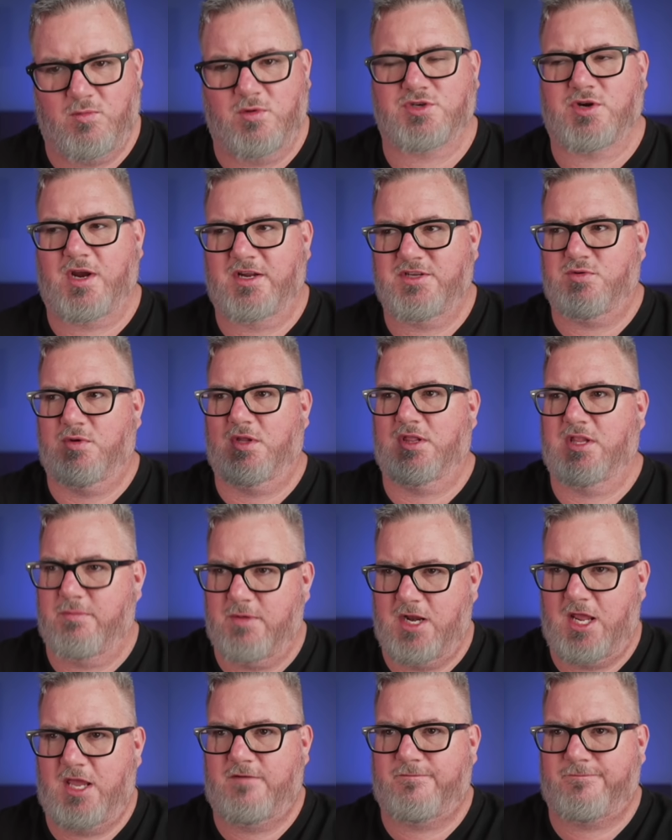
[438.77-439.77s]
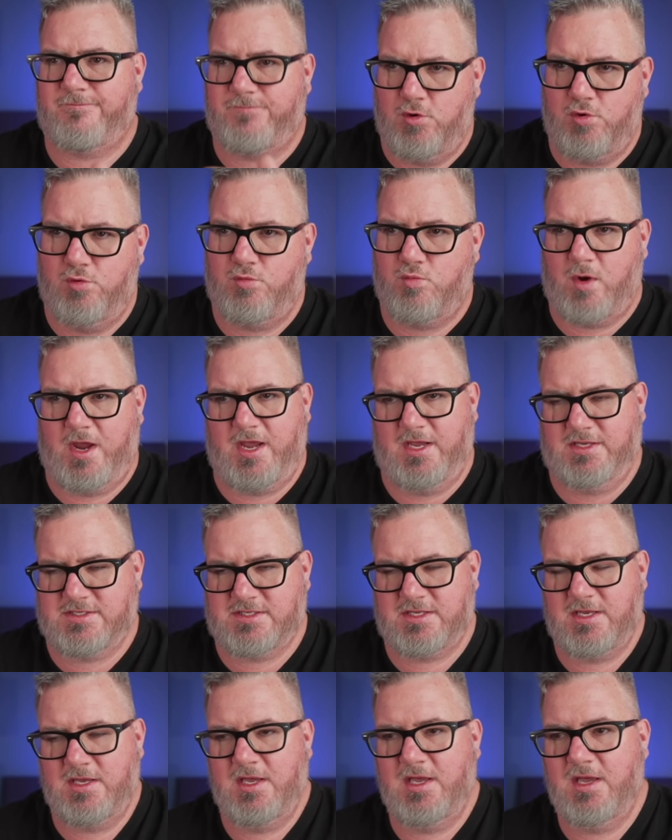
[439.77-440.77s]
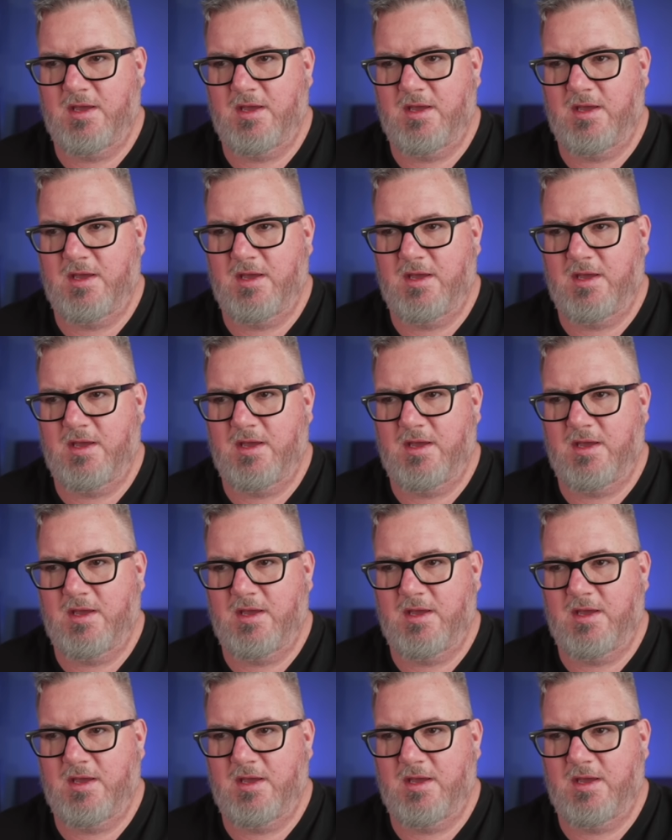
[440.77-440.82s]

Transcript: We're trying to eliminate food waste